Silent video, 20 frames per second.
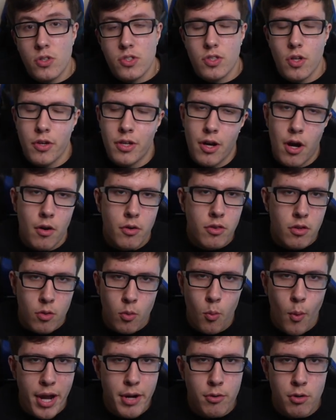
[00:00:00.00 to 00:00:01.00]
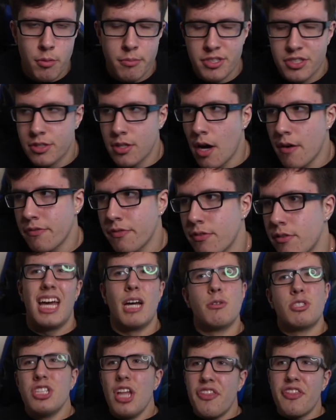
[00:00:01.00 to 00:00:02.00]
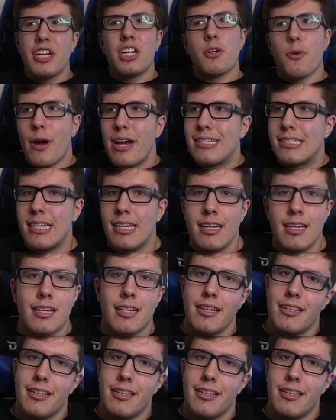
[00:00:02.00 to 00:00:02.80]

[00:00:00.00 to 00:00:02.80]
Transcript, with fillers: so you know, the weight room and stuff. It was nothing crazy.